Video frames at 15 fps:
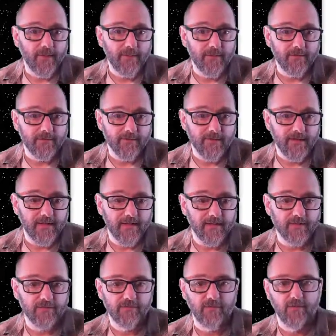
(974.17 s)
maybe it was me, a
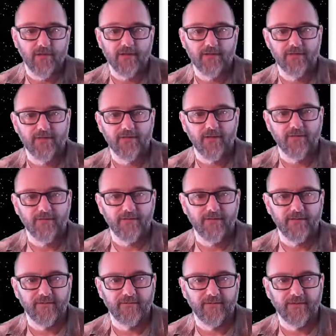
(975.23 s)
scrolling
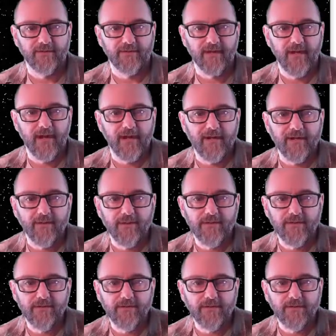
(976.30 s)
starfield, which is kind of neat.
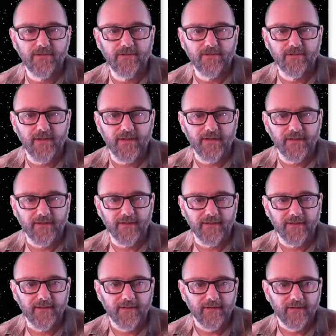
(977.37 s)
Notice they're still twinkling,
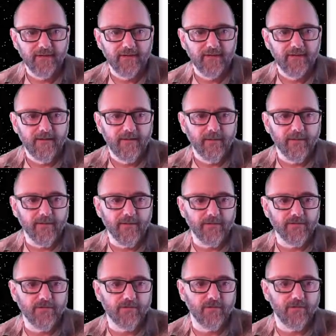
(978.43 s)
but
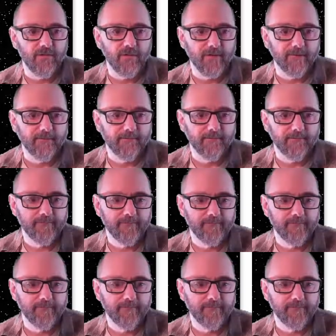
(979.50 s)
they're scrolling.